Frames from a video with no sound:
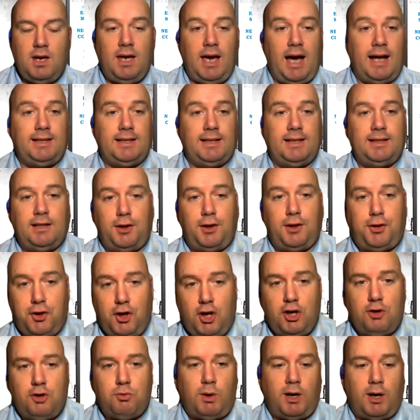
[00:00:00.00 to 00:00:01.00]
And then the
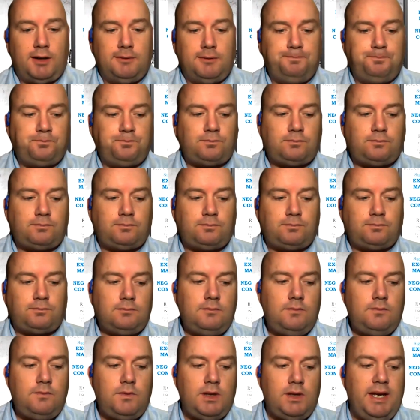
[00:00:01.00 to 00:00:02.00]
third one
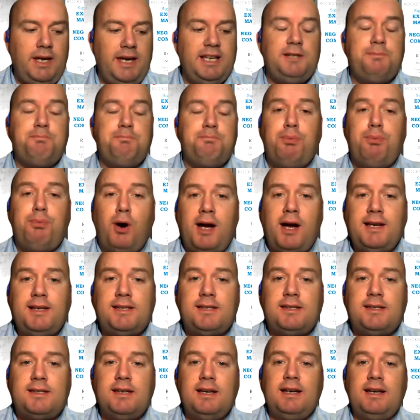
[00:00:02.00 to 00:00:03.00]
is
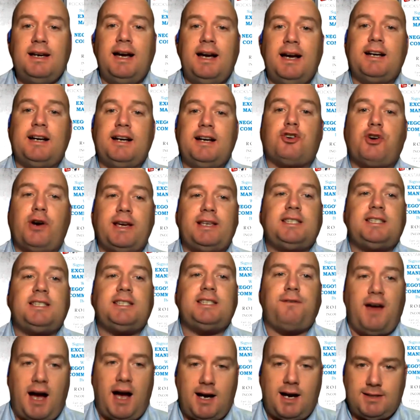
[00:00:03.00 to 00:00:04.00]
price
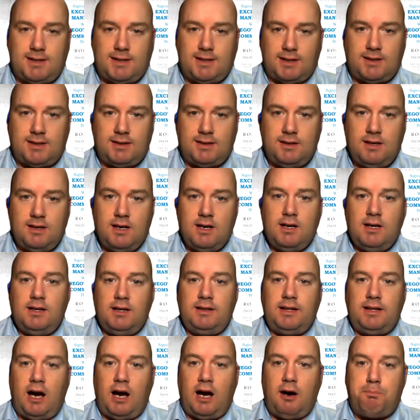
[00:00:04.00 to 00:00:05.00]
aggressive houses.
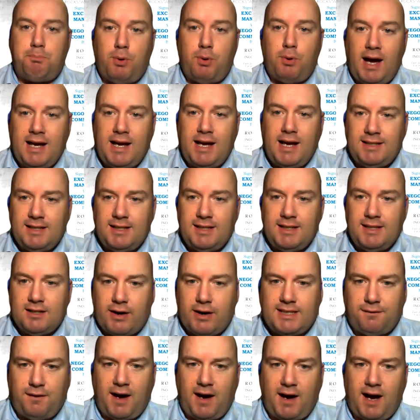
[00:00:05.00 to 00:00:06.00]
Now, price
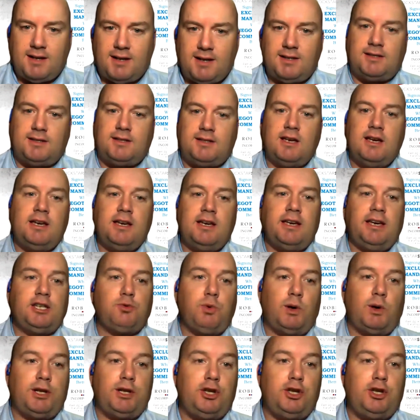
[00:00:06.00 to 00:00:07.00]
aggressive houses
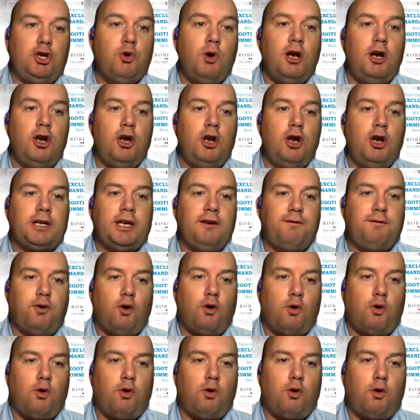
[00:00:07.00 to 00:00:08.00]
is what you are looking
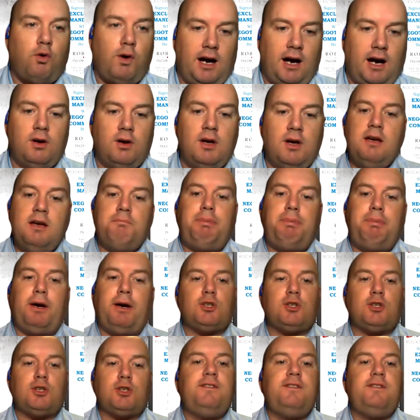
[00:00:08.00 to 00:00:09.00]
for right now
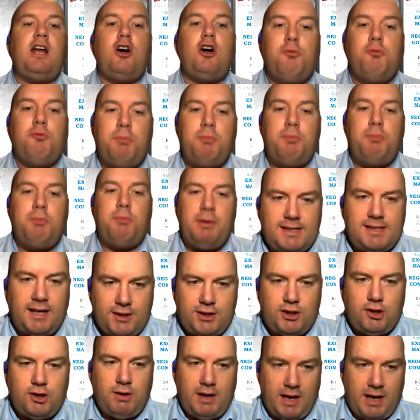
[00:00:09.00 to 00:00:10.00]
because if nobody said
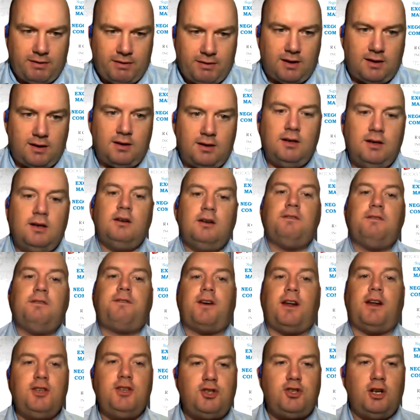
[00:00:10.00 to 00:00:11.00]
it to you ever,
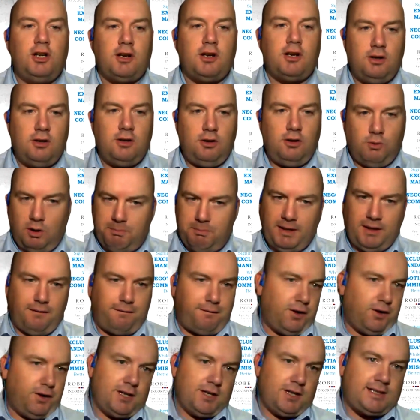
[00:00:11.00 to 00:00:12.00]
Francois Le Roux will be
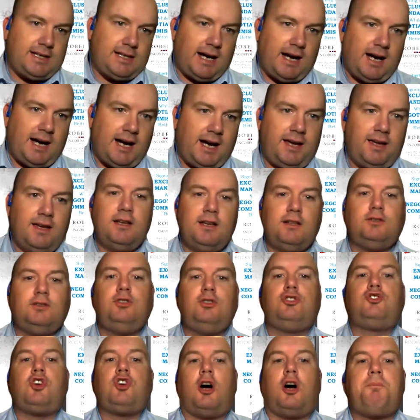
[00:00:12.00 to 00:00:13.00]
the first guy
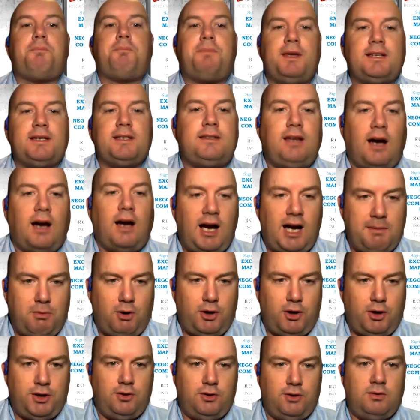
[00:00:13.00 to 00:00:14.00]
to drop this dime
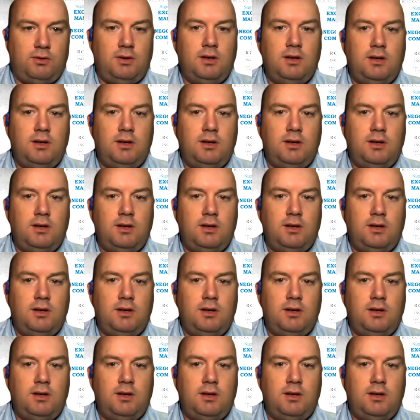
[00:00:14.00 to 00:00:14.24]
on you.